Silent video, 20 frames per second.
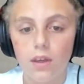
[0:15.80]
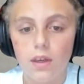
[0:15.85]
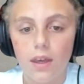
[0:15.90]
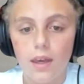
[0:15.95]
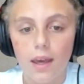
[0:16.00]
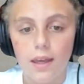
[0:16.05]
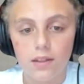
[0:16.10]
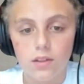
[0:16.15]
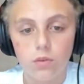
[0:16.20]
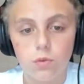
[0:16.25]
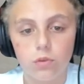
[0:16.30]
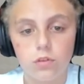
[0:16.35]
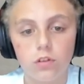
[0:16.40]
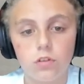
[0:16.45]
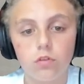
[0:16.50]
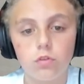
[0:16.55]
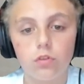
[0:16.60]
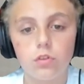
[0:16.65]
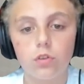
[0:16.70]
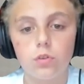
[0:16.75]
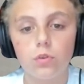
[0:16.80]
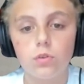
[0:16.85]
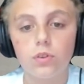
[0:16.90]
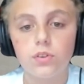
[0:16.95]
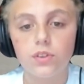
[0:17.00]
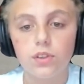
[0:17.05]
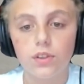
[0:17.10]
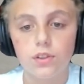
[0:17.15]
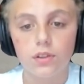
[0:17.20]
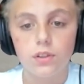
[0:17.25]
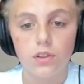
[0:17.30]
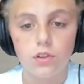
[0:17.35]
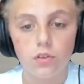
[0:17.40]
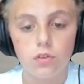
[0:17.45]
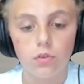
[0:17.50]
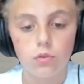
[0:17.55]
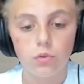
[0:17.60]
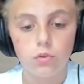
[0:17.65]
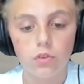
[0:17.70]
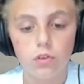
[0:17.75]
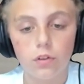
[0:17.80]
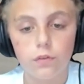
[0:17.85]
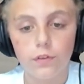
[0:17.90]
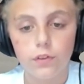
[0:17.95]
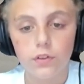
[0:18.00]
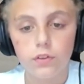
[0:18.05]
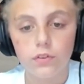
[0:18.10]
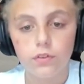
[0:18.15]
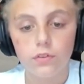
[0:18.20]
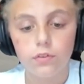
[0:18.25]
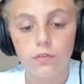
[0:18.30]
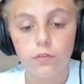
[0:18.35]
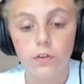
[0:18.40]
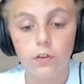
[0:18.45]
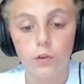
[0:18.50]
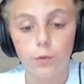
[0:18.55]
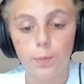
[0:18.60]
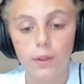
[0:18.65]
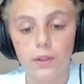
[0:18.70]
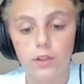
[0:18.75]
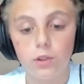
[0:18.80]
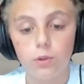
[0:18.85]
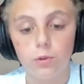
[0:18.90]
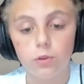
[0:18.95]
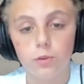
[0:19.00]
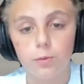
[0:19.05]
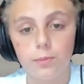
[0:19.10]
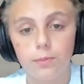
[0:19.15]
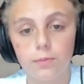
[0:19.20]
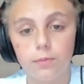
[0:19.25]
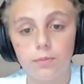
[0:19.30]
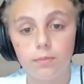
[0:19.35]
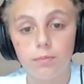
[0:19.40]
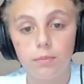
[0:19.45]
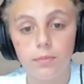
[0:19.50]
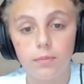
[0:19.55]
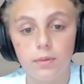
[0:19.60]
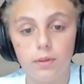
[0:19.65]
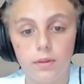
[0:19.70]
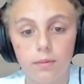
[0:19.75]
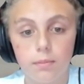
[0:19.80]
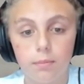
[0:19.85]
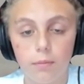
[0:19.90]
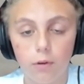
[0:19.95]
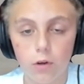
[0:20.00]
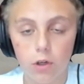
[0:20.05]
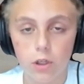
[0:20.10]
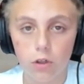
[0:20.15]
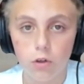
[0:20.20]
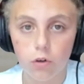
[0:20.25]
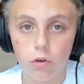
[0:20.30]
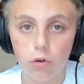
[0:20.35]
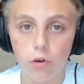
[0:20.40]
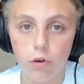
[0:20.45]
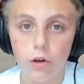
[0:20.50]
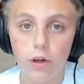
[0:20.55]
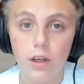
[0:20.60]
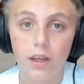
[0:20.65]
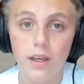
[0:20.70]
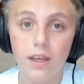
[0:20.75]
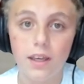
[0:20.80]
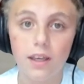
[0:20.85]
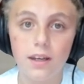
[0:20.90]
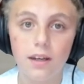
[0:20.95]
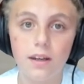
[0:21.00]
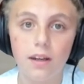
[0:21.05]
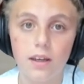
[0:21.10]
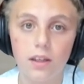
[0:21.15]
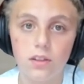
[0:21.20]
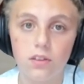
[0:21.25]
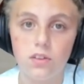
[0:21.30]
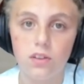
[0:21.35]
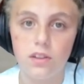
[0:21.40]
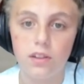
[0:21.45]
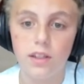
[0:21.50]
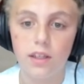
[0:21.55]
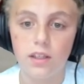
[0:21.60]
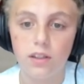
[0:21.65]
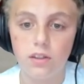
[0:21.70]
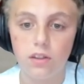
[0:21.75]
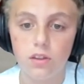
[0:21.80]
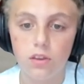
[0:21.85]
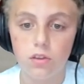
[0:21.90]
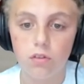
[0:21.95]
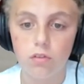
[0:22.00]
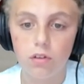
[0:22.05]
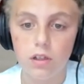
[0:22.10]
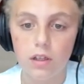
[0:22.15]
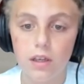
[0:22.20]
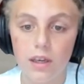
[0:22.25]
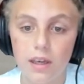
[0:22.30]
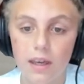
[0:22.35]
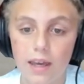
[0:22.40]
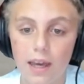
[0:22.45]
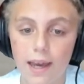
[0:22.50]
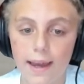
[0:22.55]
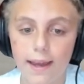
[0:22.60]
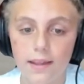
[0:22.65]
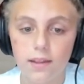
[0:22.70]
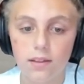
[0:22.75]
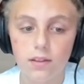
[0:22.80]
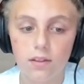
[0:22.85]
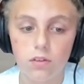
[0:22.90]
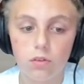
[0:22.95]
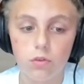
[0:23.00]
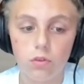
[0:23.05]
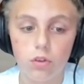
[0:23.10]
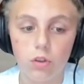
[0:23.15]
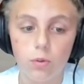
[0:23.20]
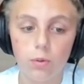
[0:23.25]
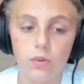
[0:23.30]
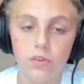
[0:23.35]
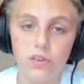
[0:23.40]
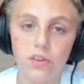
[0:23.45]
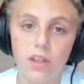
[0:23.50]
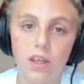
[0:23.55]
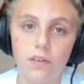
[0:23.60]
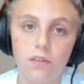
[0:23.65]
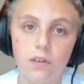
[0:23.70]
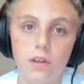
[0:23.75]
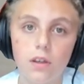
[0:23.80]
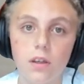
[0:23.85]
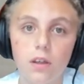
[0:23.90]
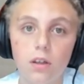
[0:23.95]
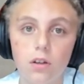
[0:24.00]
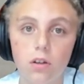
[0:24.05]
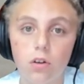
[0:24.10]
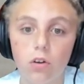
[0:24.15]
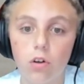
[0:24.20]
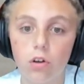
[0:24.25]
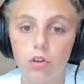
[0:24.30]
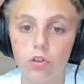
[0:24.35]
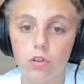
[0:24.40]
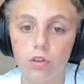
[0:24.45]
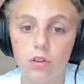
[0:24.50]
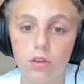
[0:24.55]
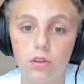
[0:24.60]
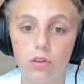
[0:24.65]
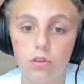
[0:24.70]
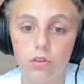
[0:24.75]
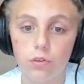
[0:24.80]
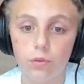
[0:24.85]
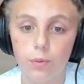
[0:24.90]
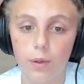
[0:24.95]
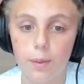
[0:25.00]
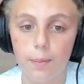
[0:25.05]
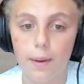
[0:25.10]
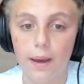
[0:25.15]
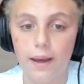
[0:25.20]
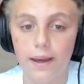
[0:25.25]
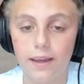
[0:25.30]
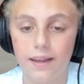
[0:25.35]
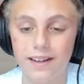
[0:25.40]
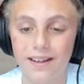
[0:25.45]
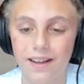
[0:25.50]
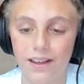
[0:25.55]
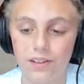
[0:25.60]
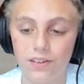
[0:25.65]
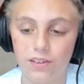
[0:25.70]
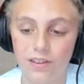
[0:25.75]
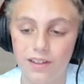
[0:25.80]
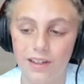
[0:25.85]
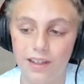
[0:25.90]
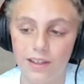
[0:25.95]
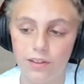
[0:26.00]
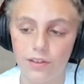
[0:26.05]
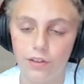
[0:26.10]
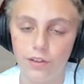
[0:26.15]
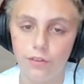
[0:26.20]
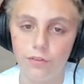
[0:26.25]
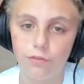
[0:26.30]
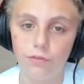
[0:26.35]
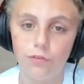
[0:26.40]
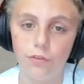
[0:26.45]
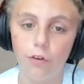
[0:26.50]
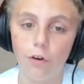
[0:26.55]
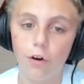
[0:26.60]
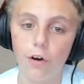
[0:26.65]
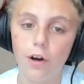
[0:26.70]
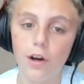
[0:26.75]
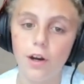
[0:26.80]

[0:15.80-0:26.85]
and it was introduced into service first by the US Marine Corps in 1983 and to the US Navy all the way back in 1984.